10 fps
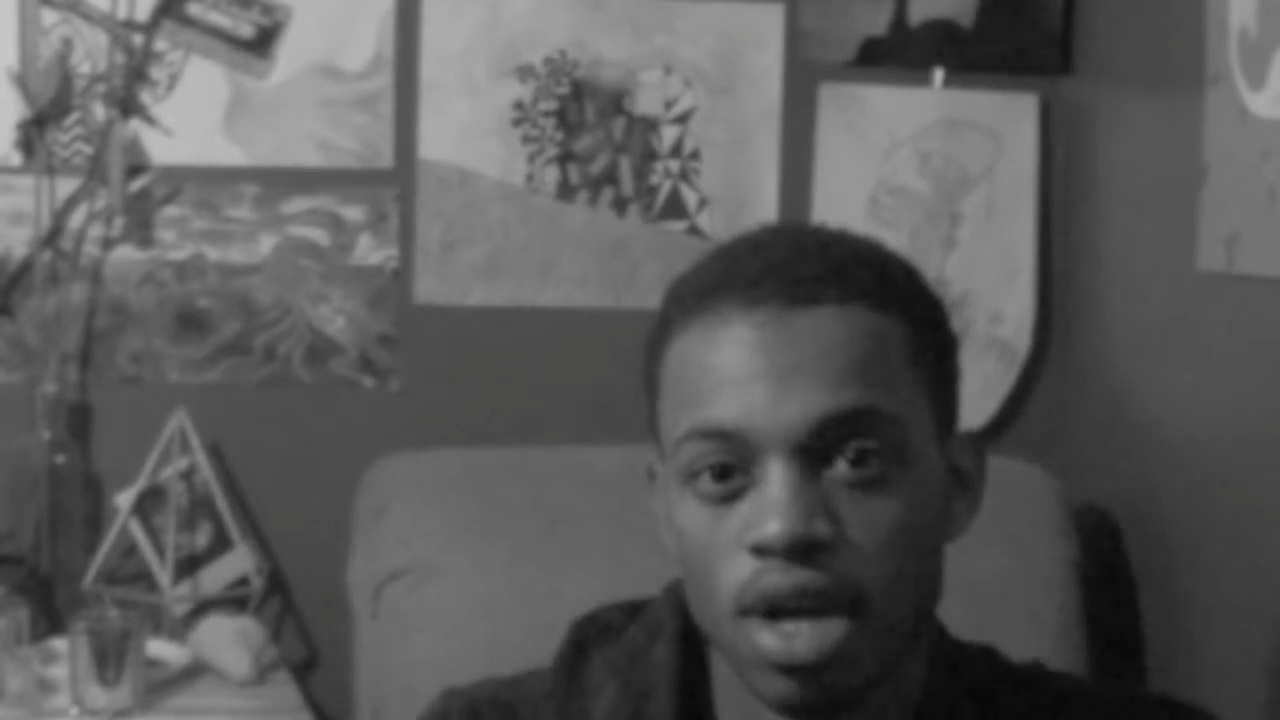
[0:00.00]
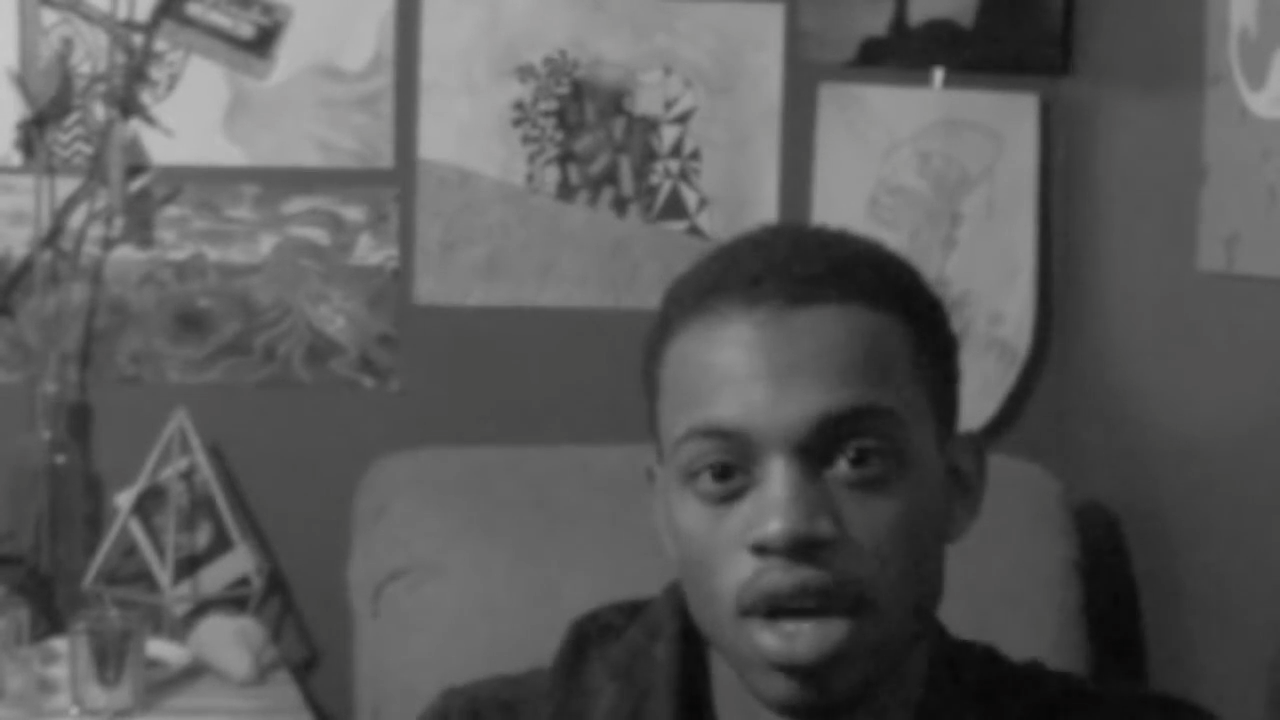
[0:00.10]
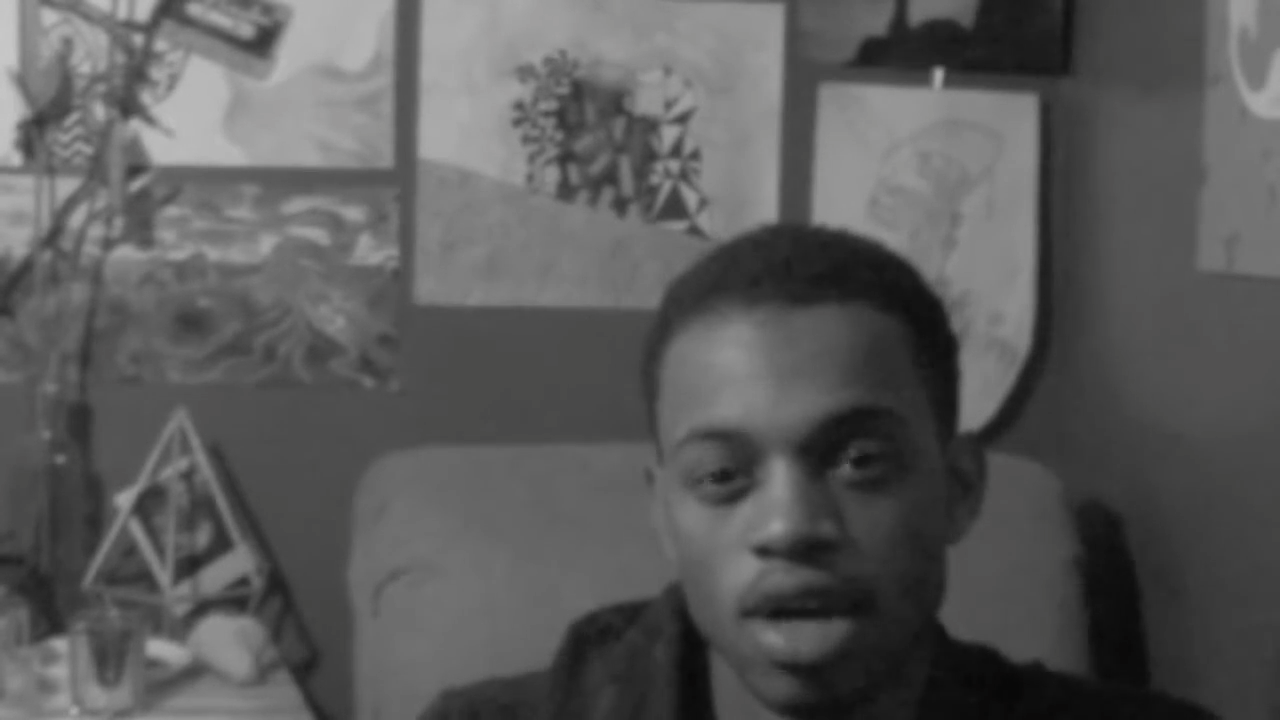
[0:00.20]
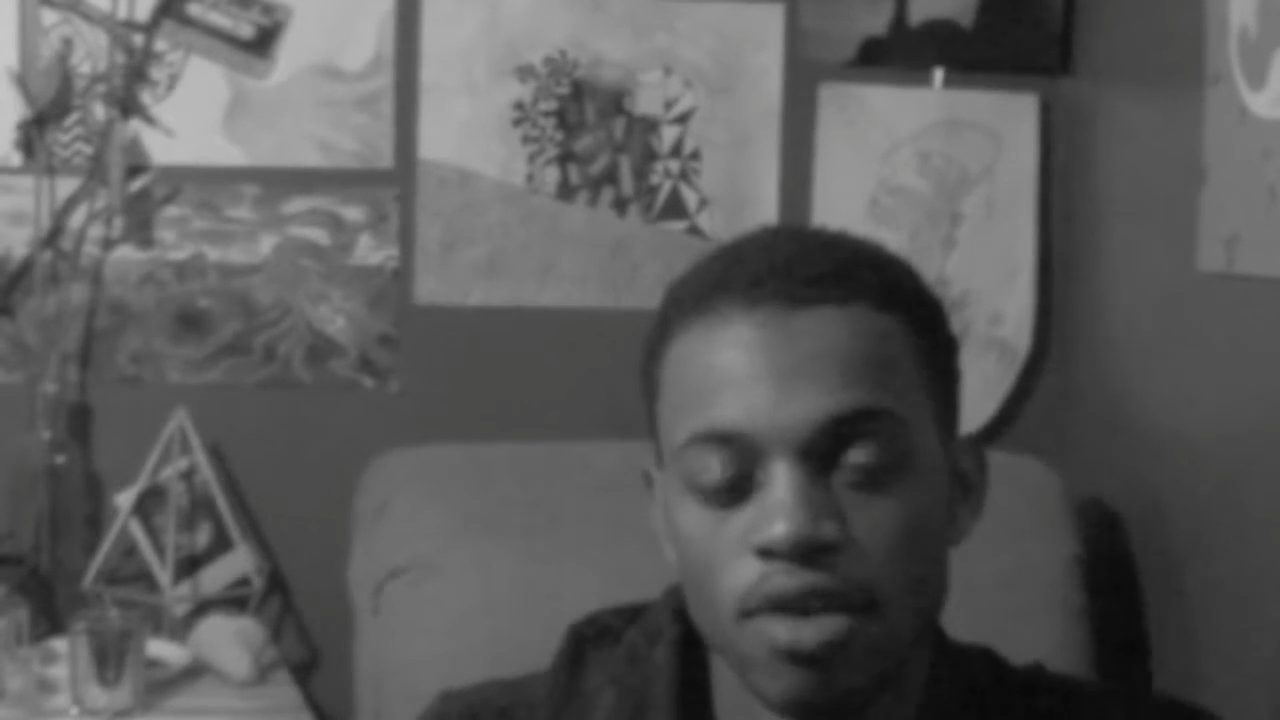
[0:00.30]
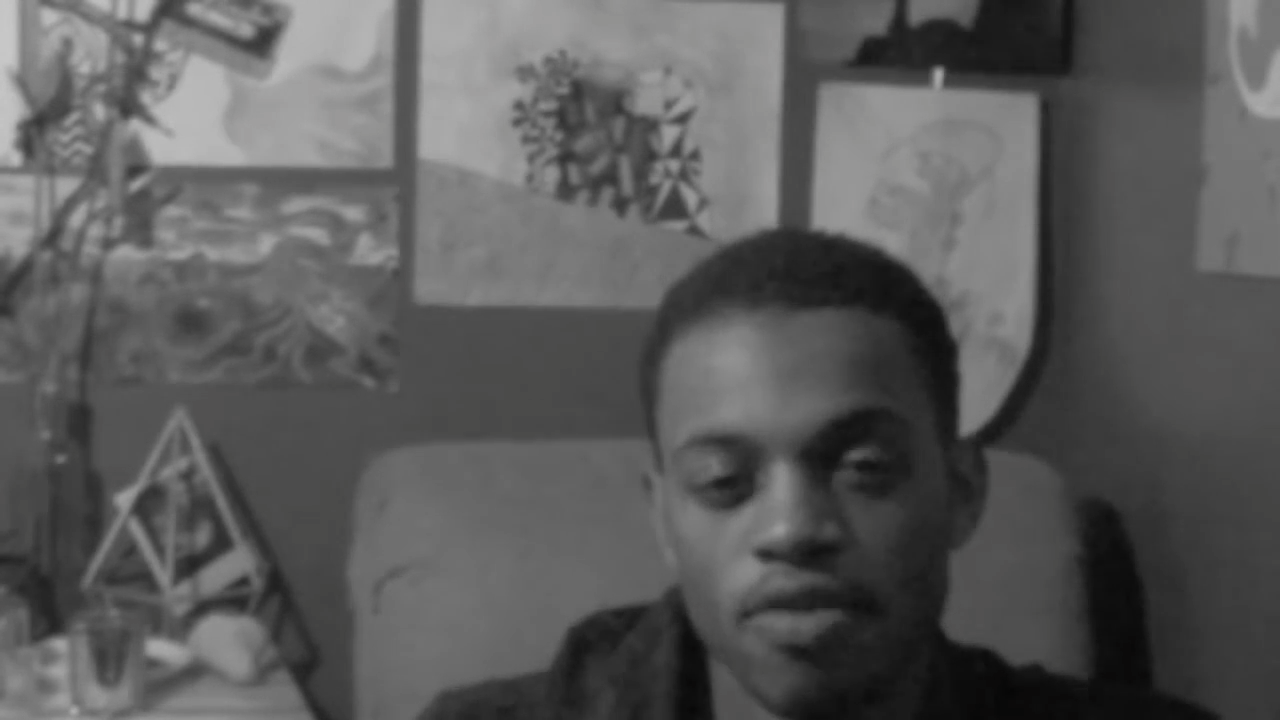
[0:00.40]

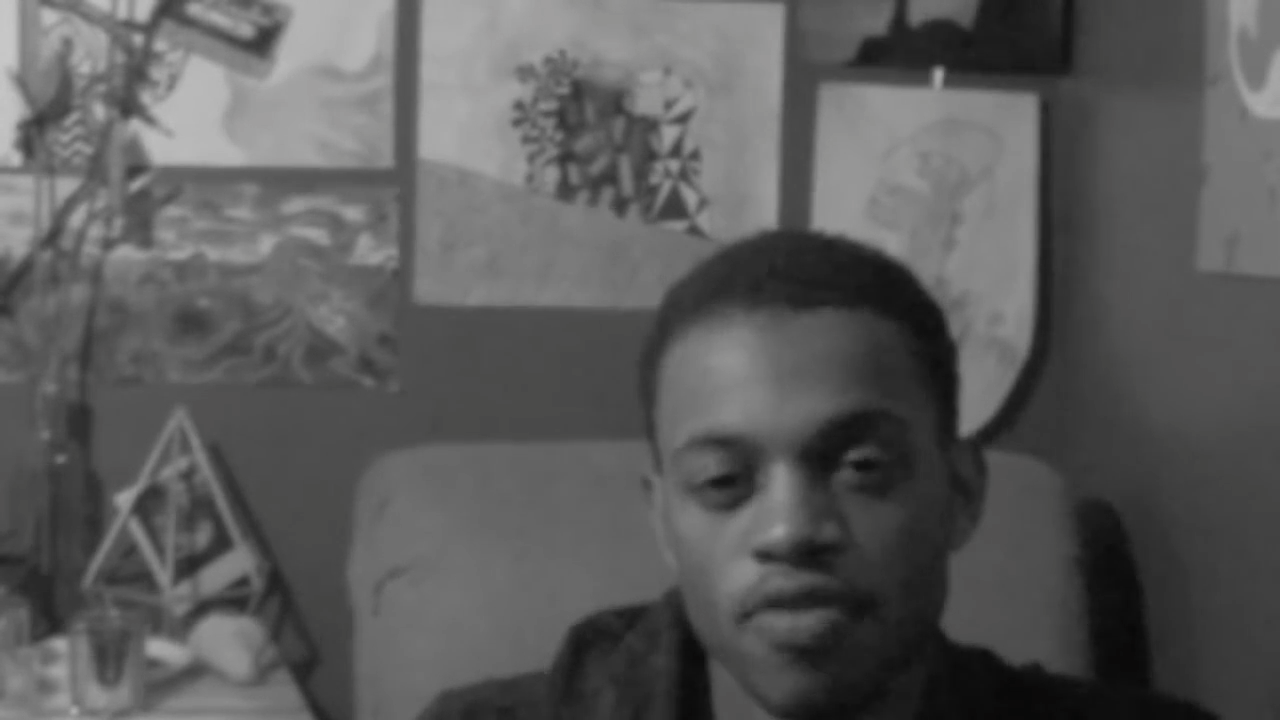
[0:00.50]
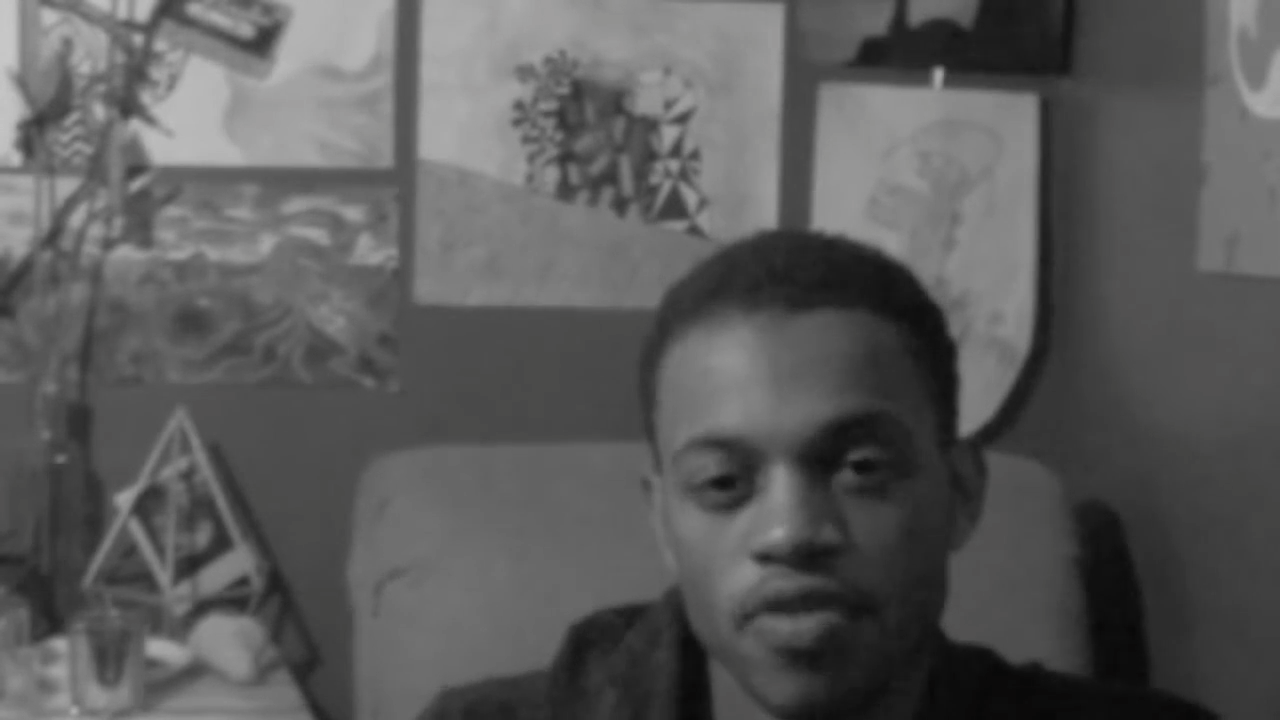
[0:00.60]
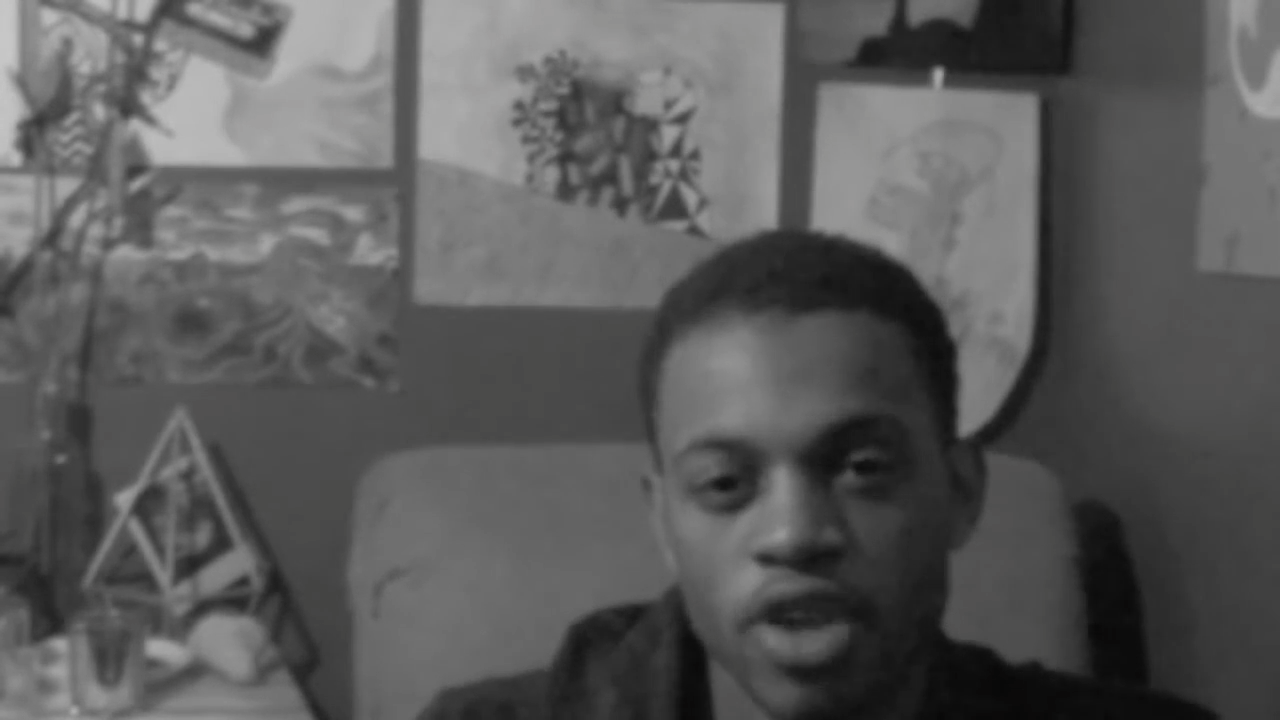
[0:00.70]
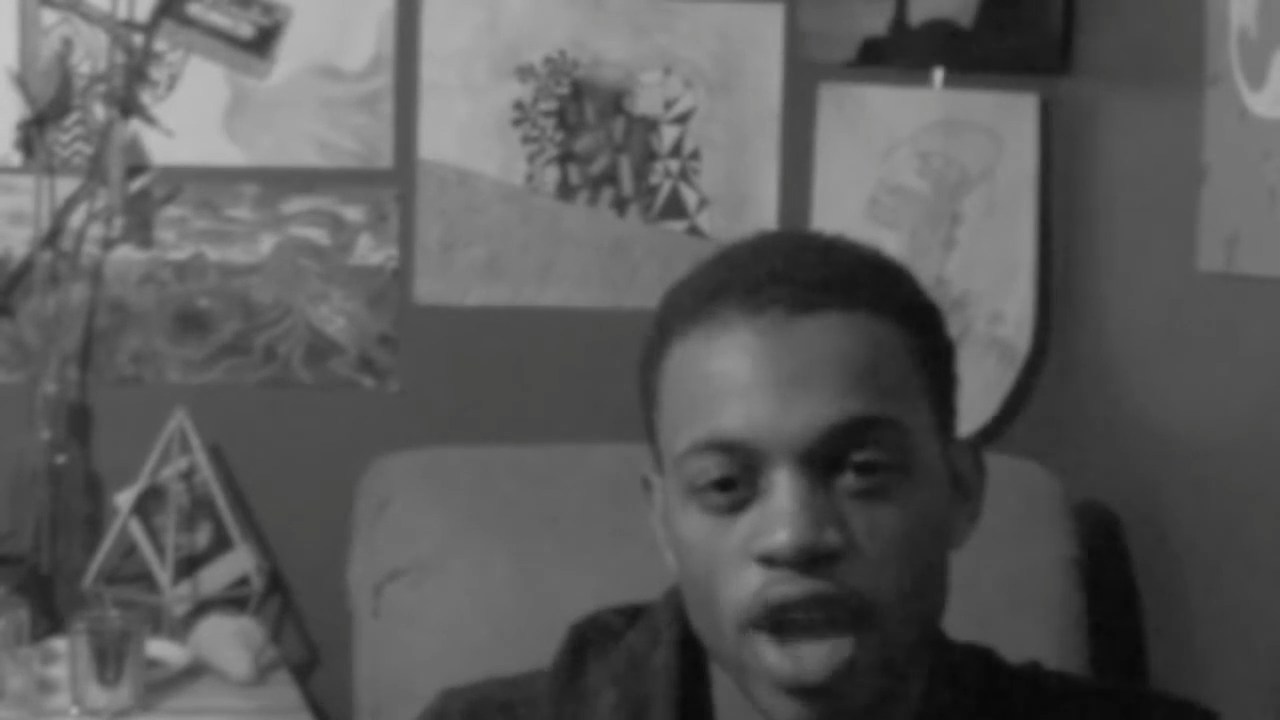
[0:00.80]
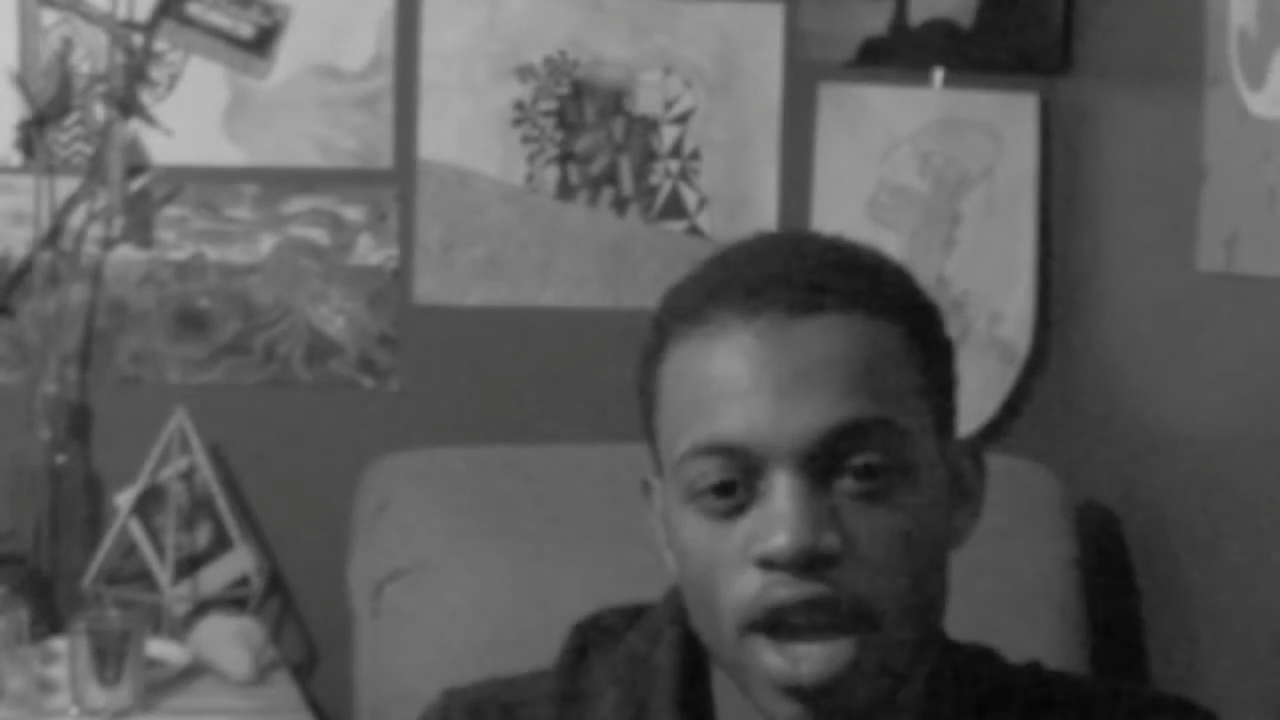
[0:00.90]
of their